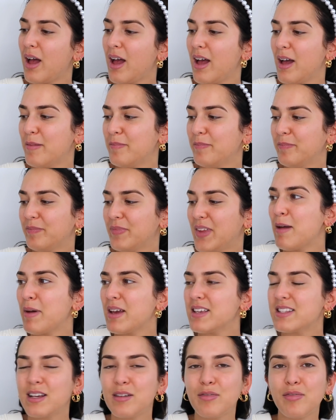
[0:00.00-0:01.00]
Um, it
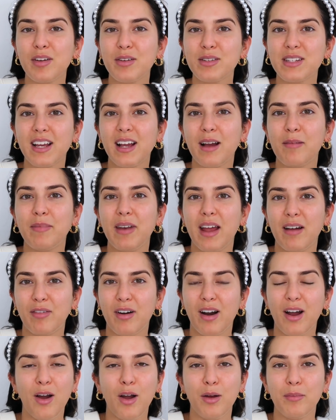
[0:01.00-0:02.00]
basically feels like I'm never
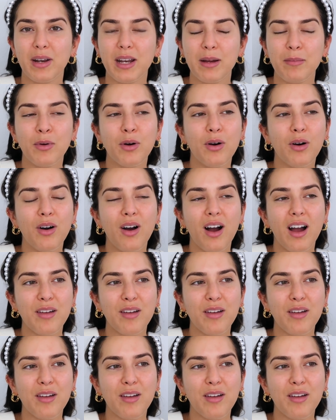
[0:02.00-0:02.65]
at home anymore.